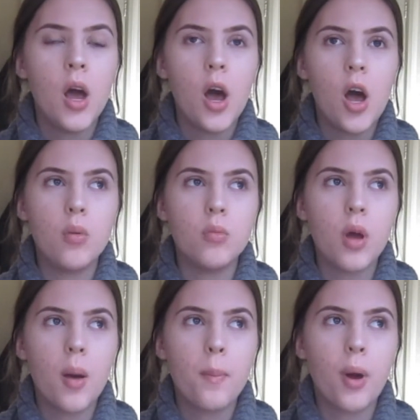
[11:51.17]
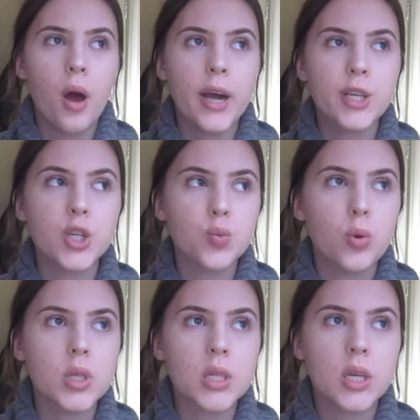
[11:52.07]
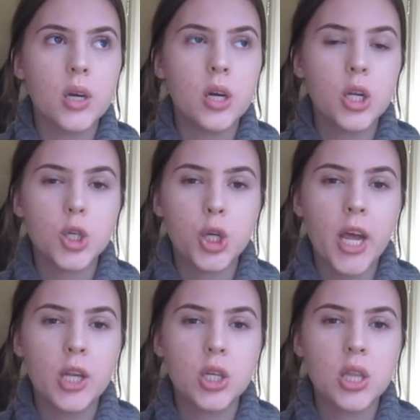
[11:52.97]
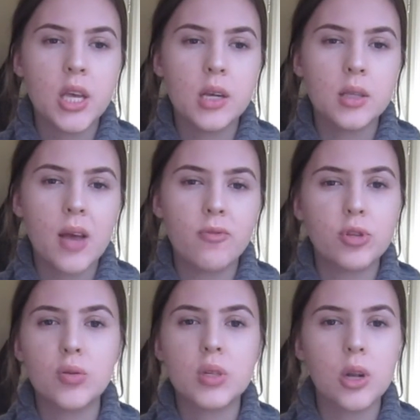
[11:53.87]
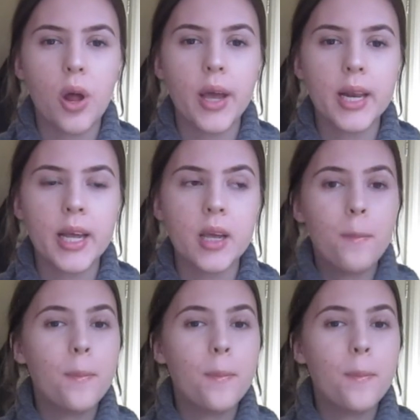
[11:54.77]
um, but I just want to change things ever so slightly.